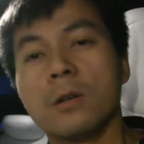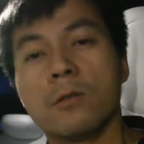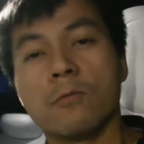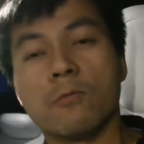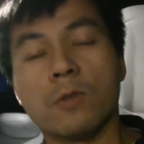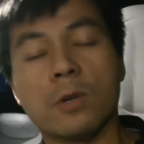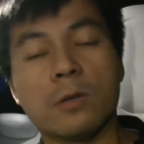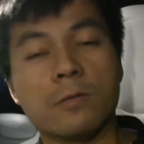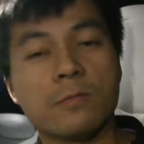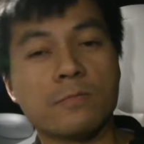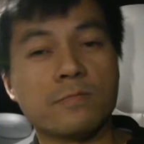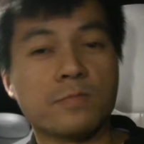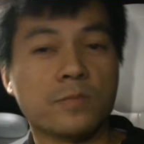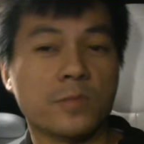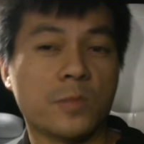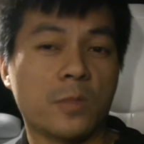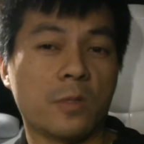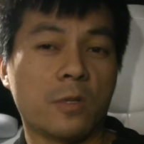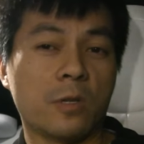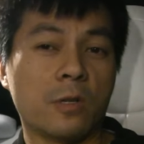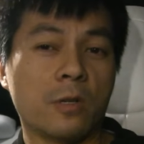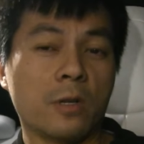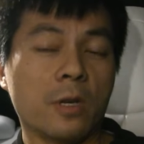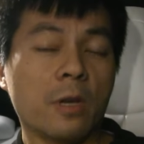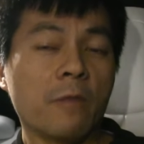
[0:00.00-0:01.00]
Well,
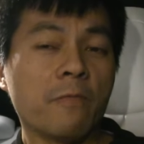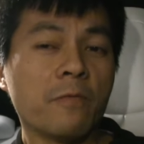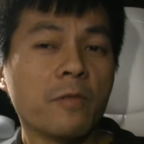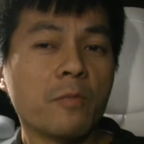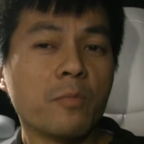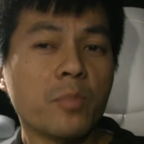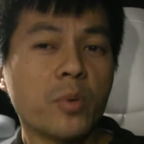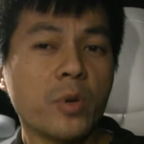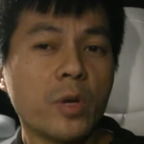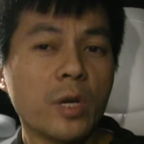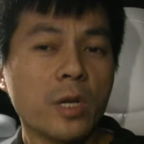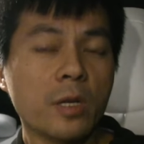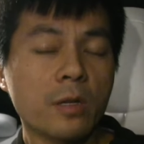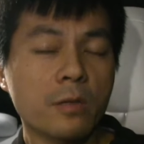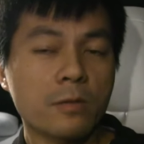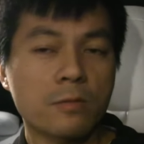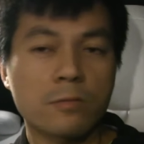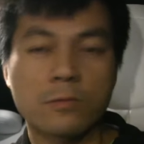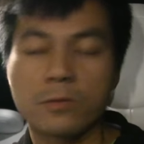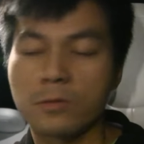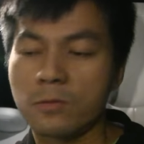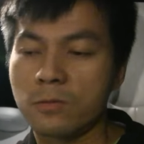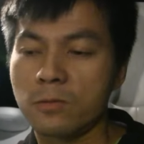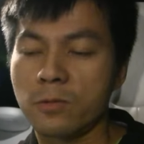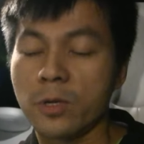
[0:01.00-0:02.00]
if you preheat
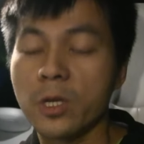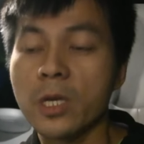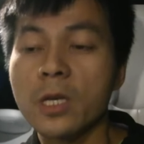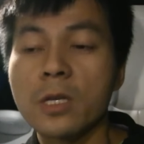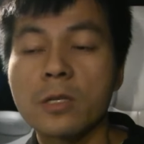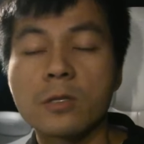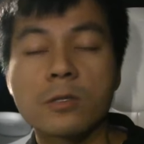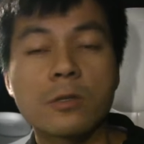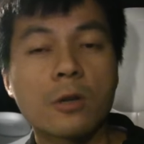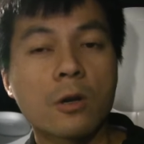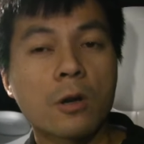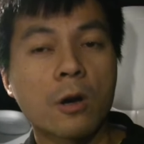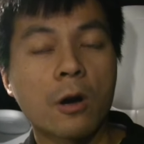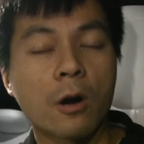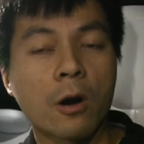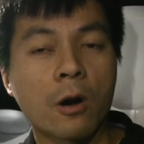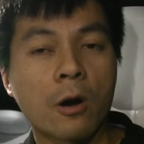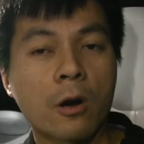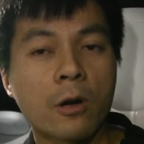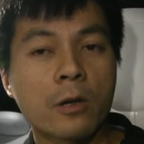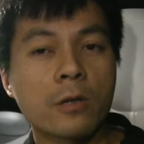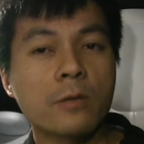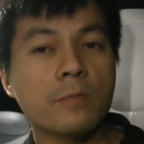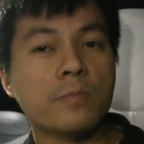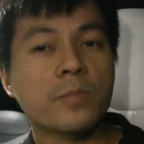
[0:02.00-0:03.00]
your
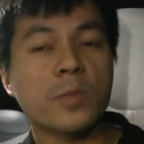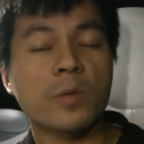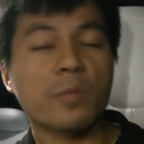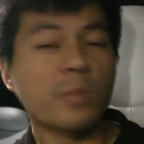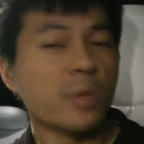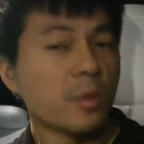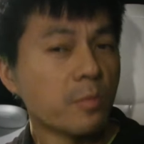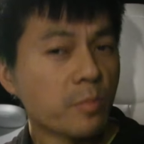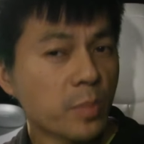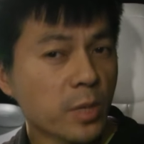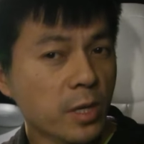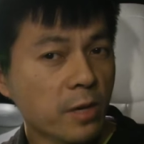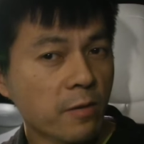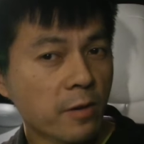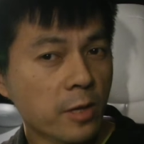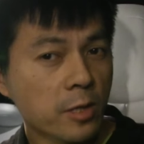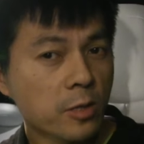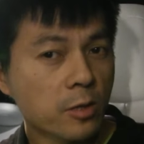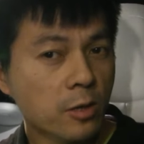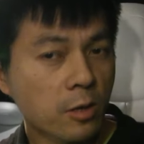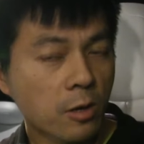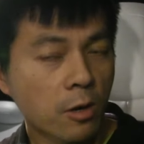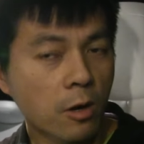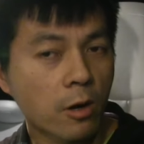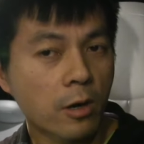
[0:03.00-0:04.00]
car, I mean, preheat
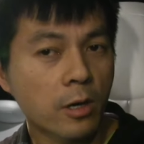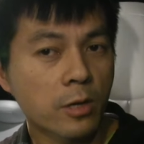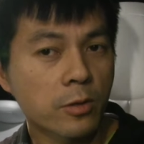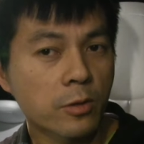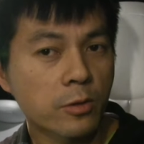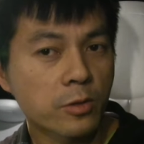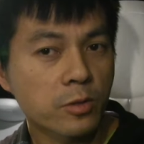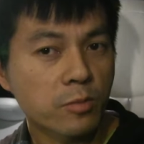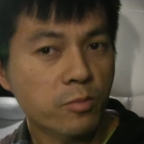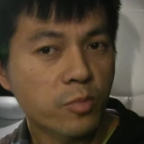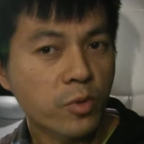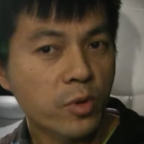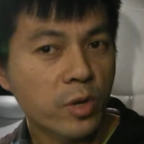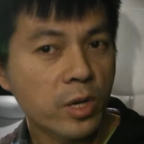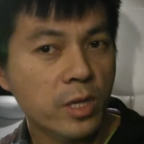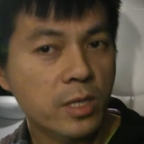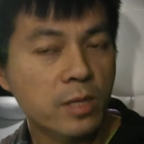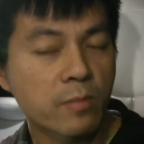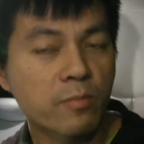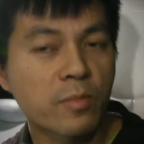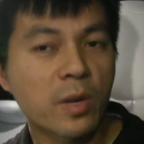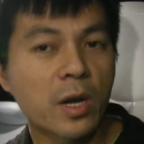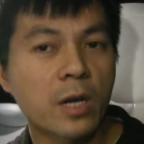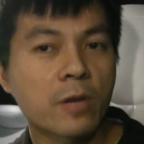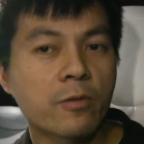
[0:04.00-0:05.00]
the car and also preheat
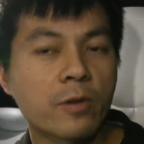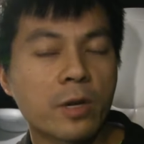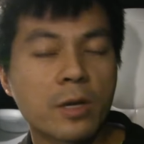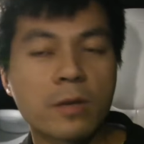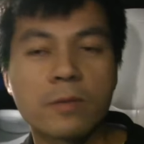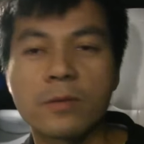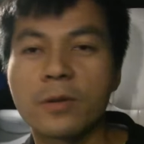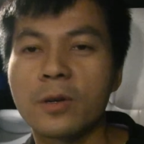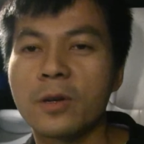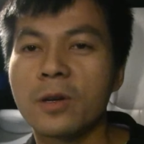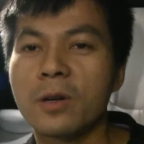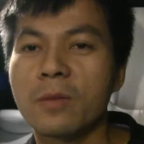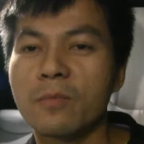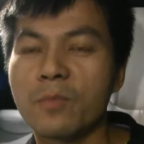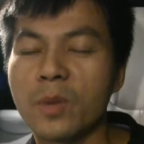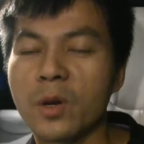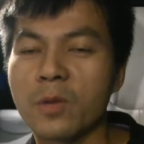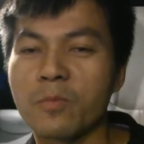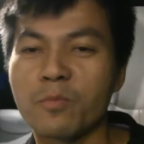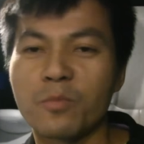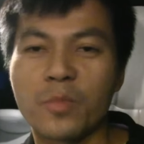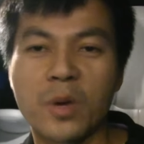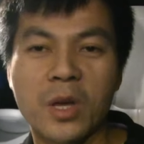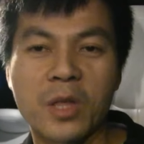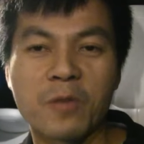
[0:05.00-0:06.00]
the battery.
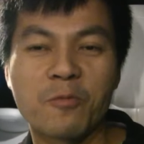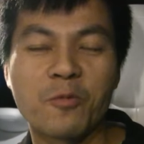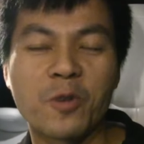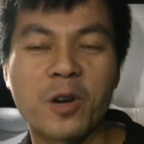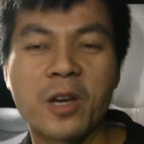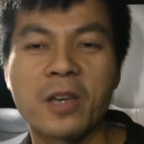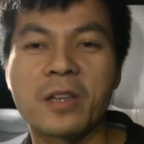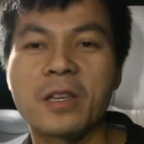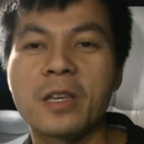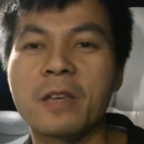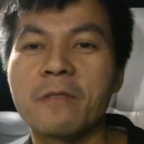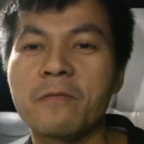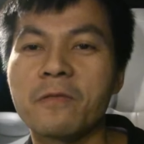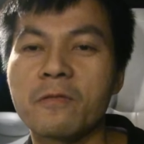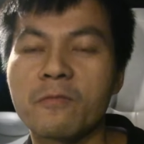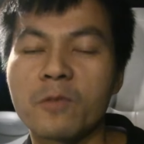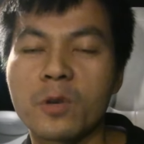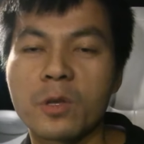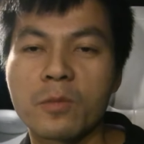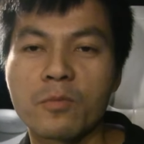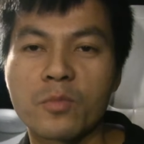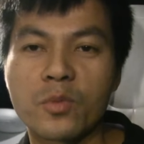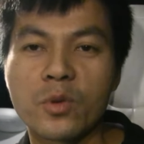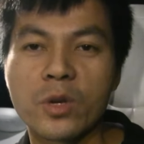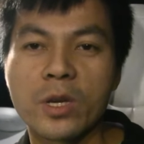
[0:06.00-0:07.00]
But by the way, if you
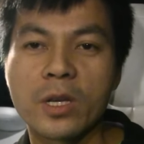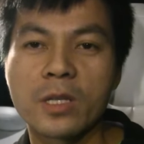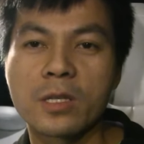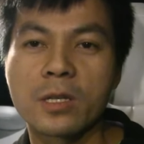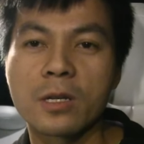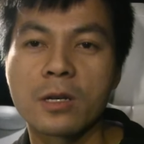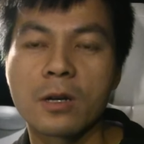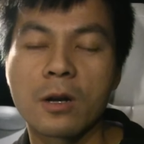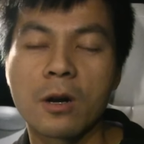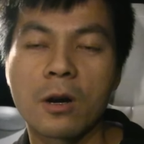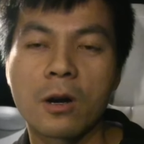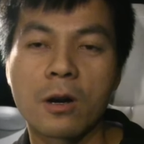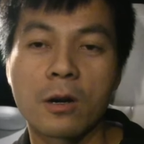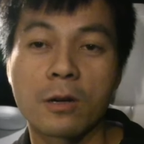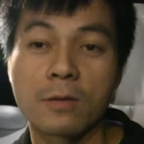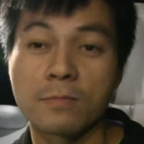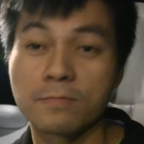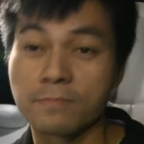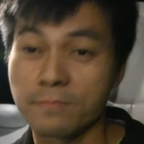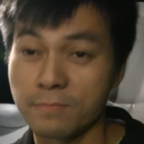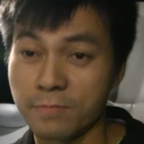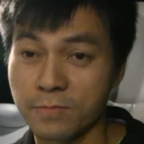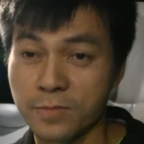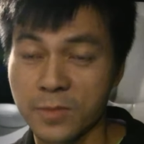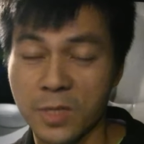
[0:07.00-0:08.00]
want to preheat the car
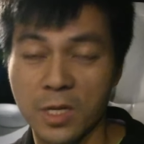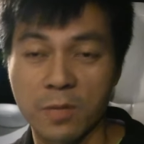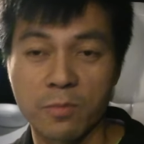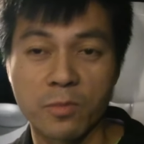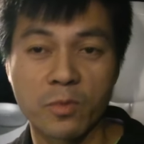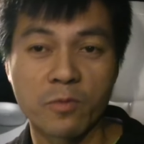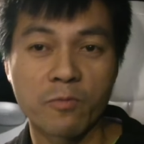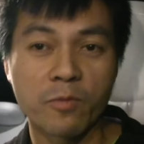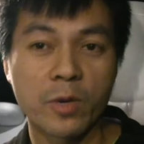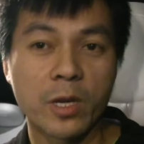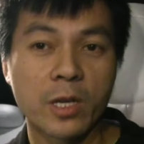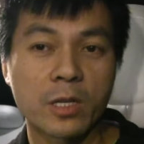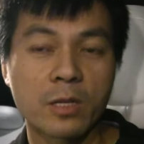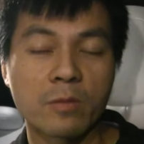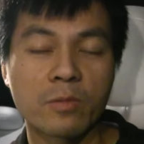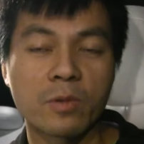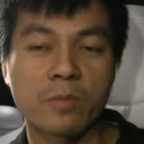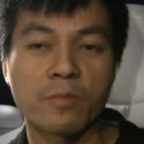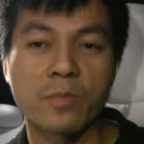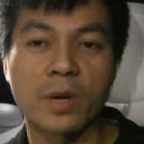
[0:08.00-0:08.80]
and heat up